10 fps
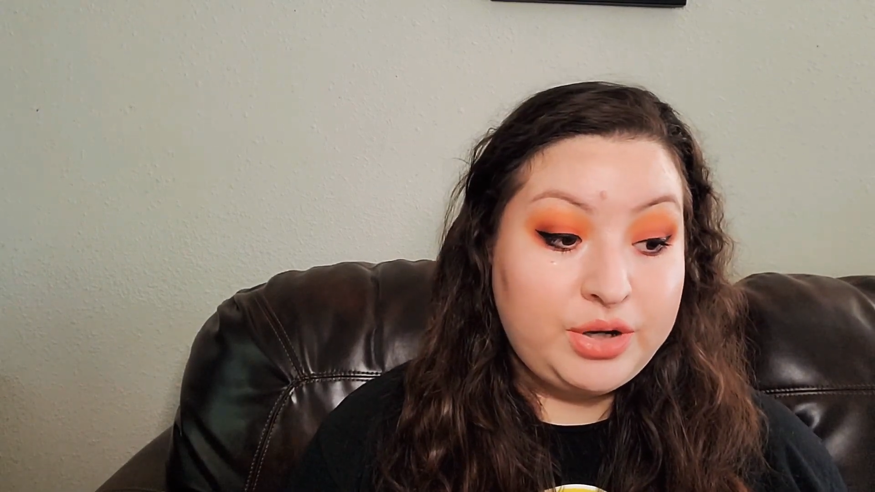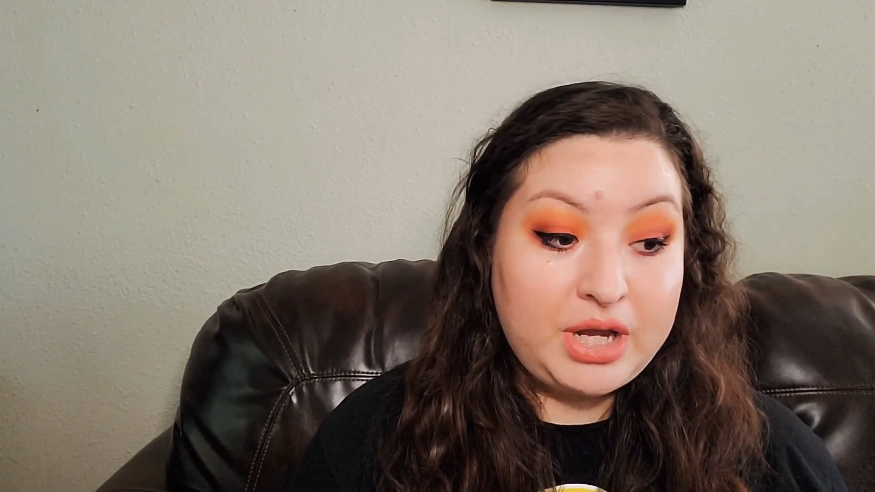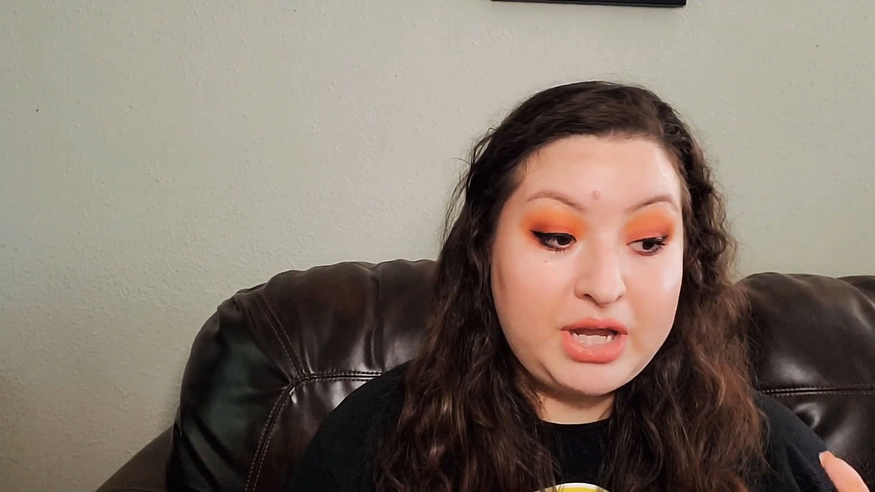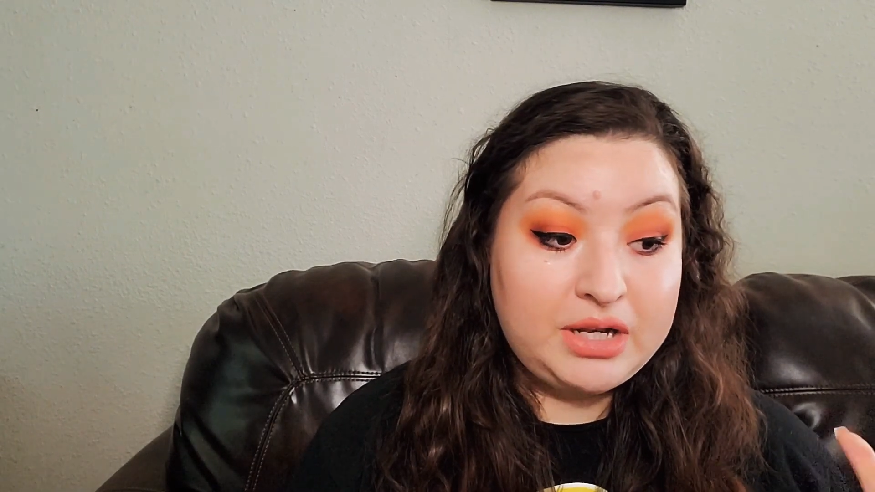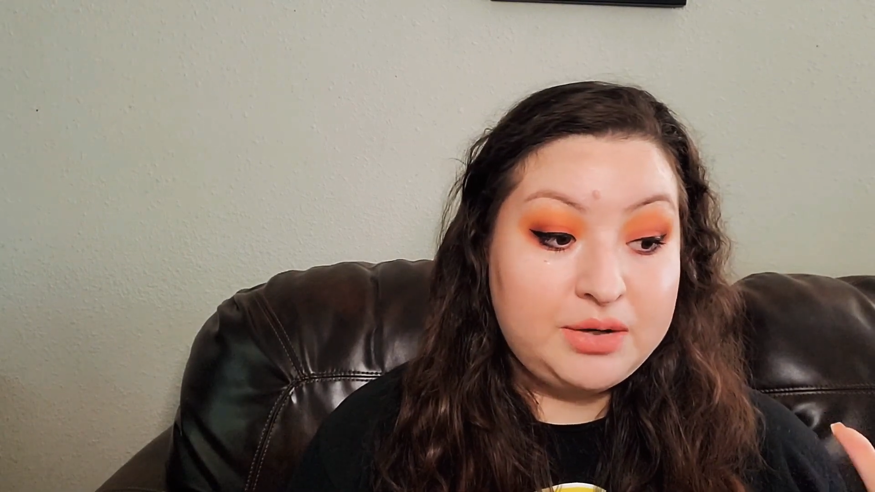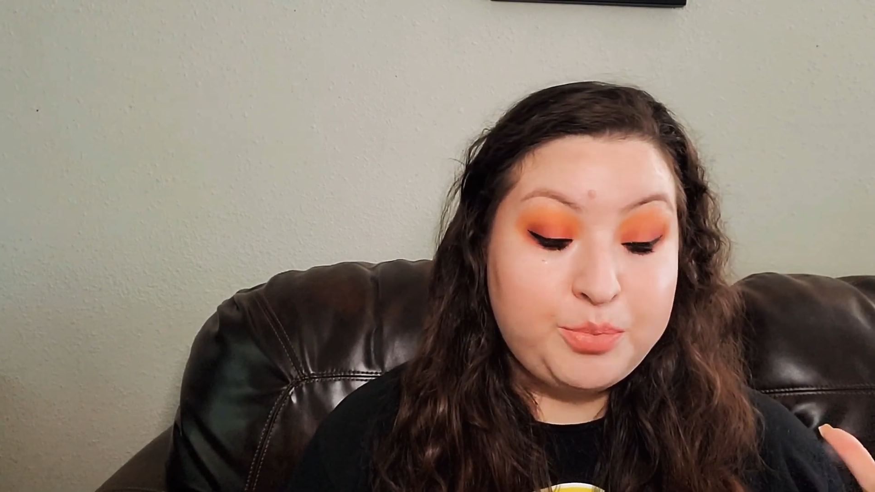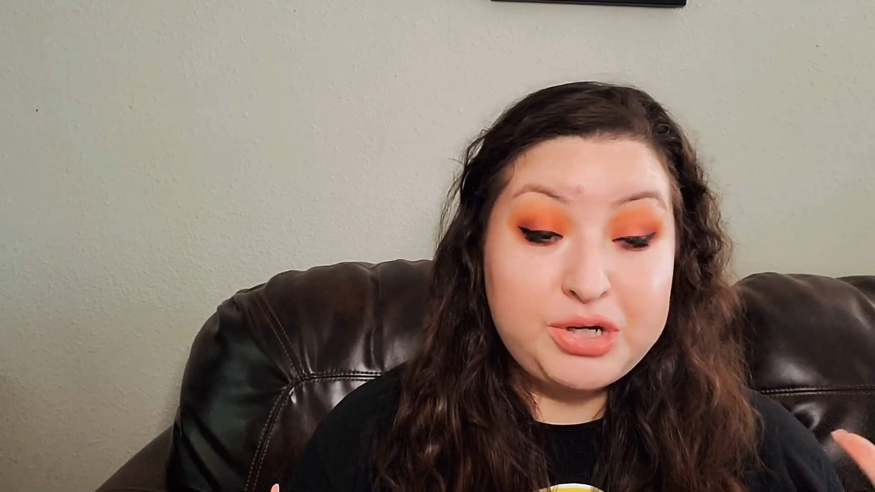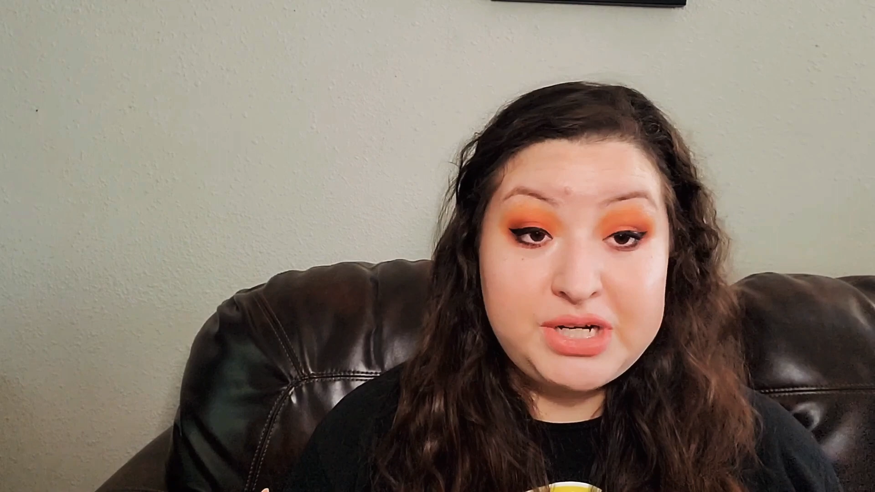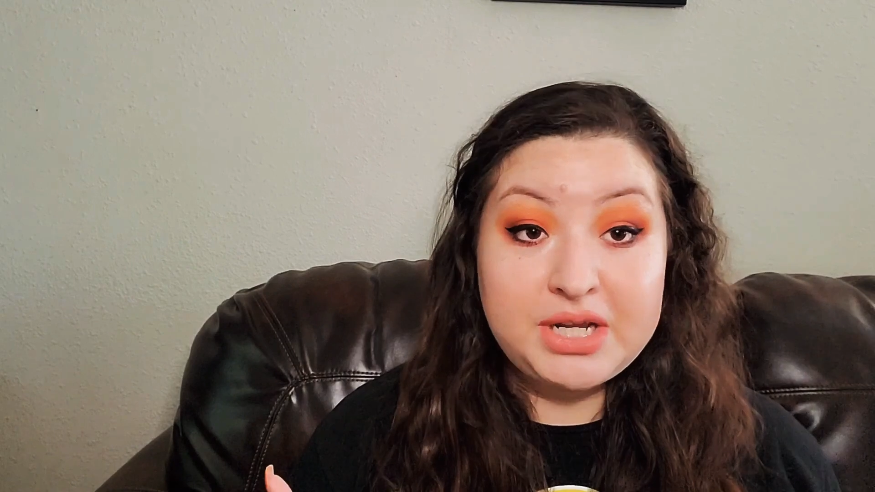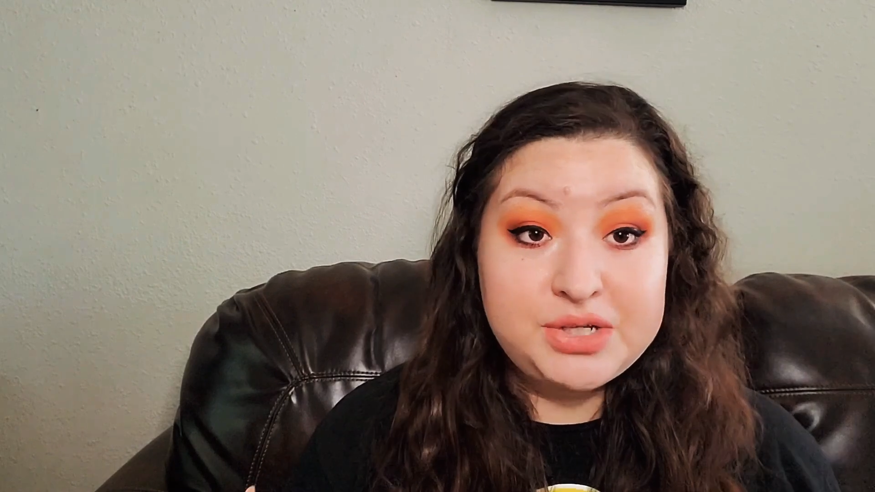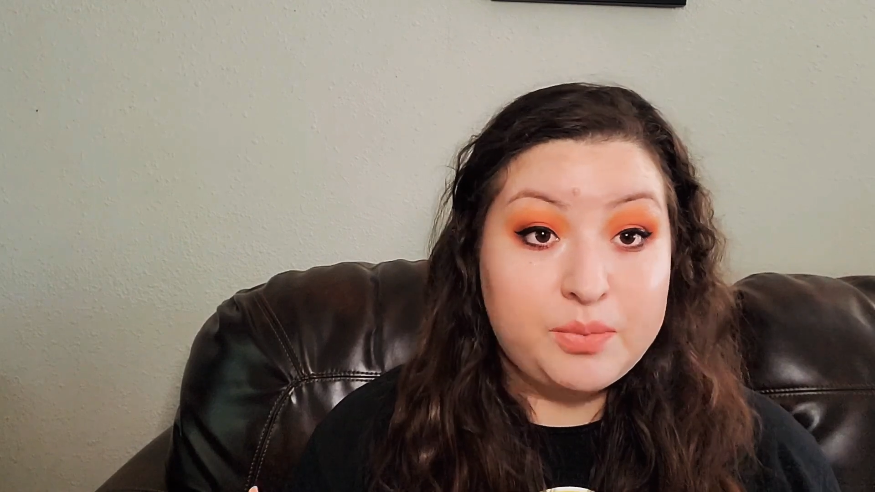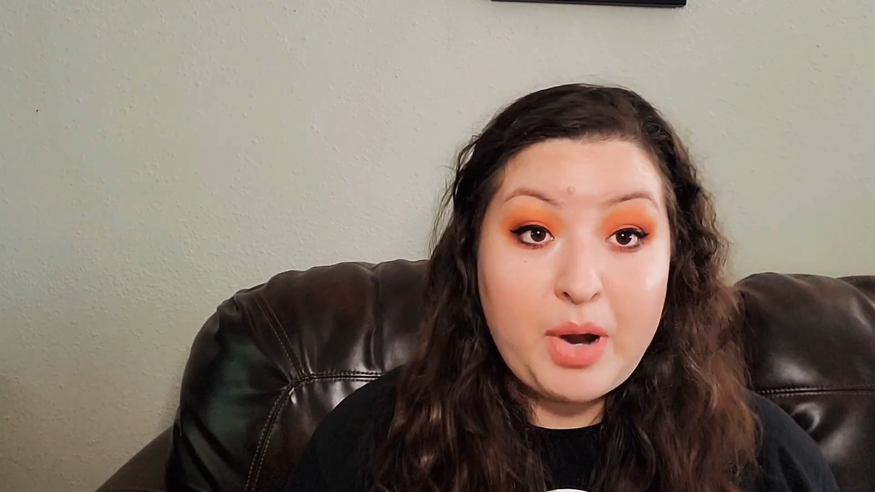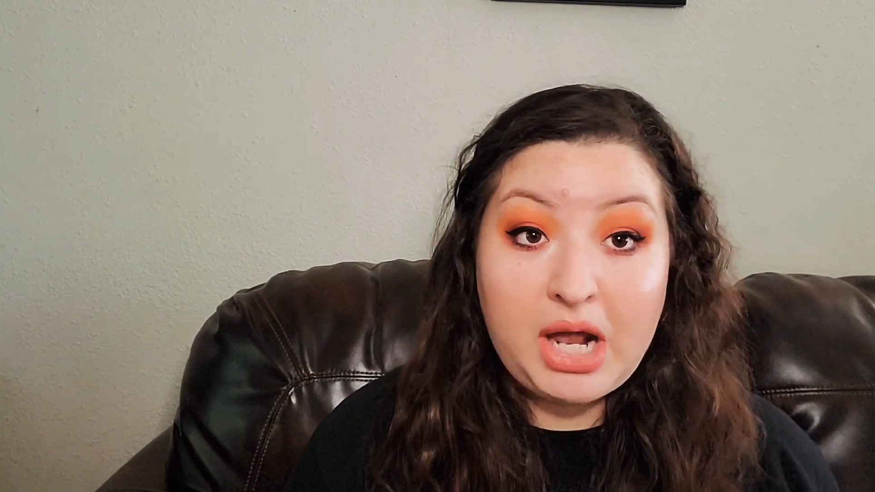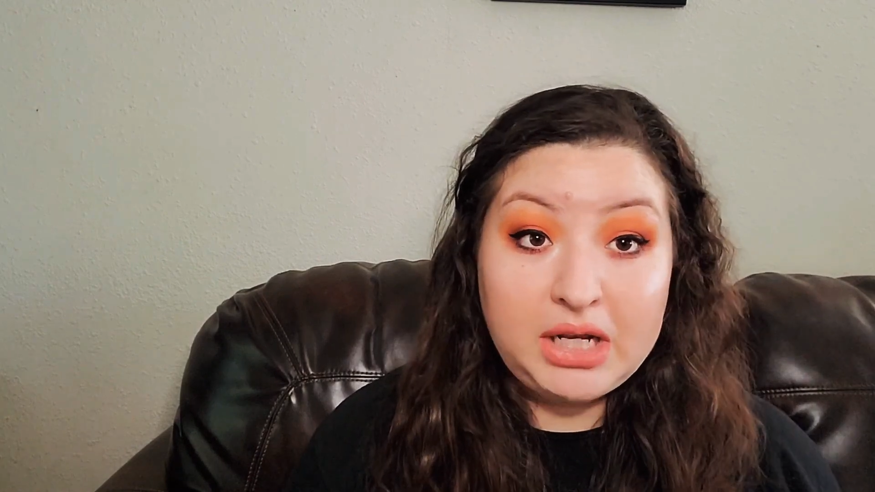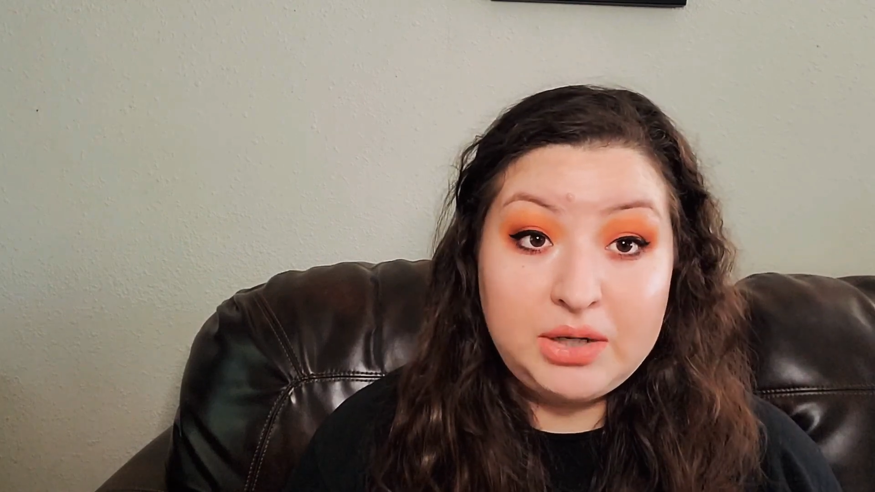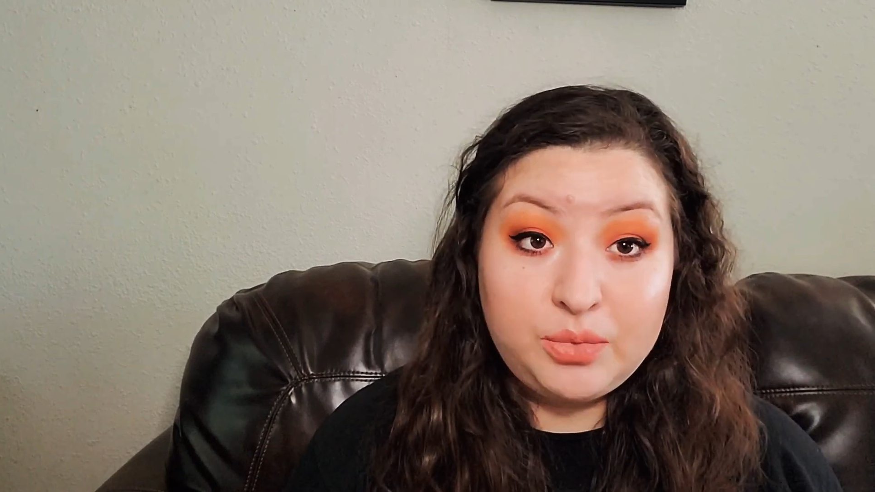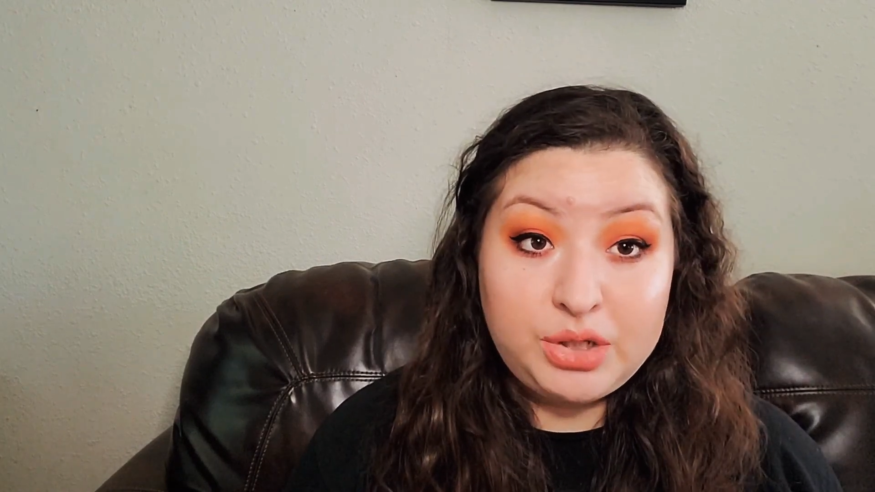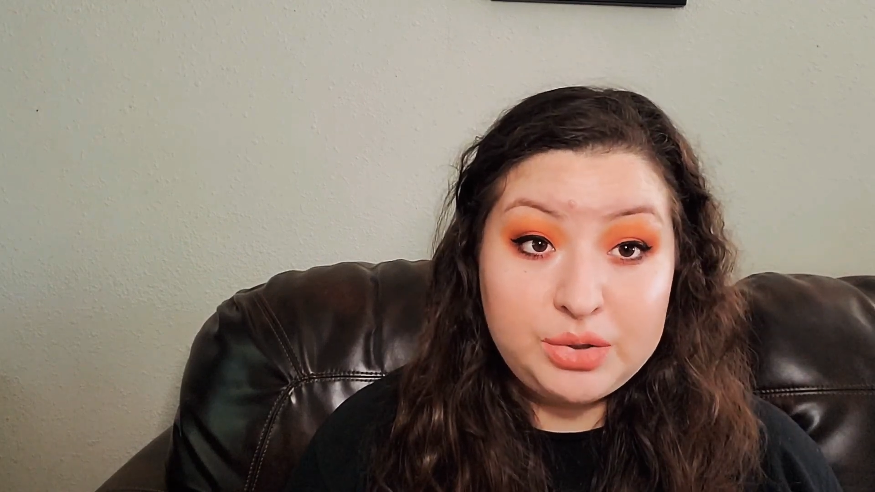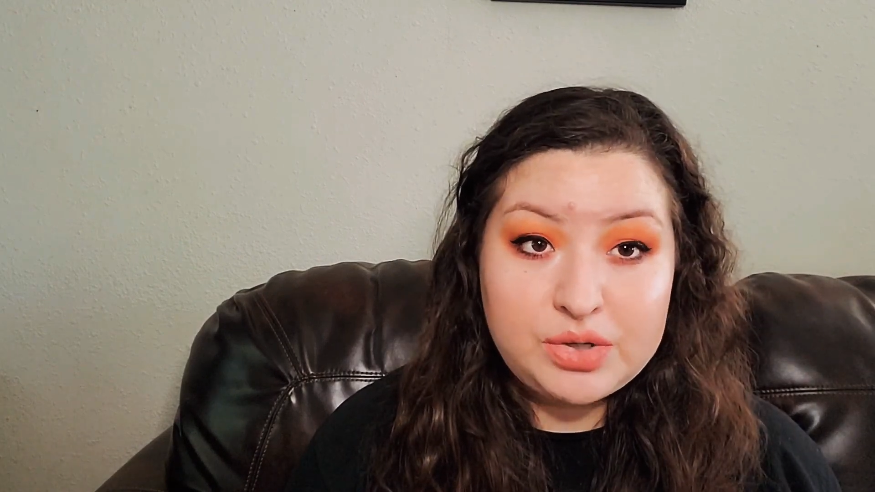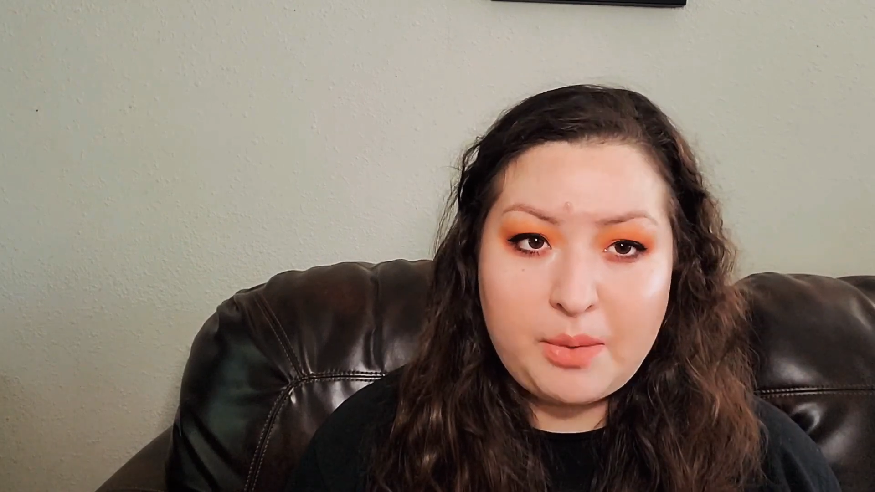It protects your palette when
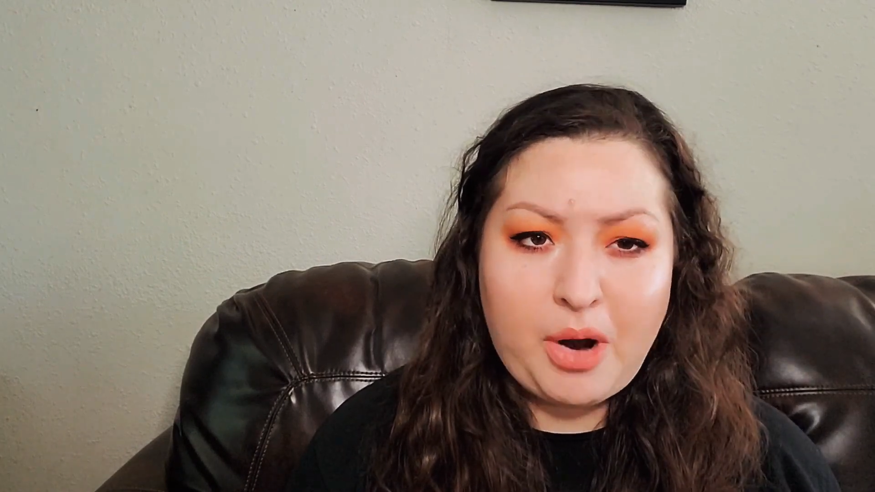you drop.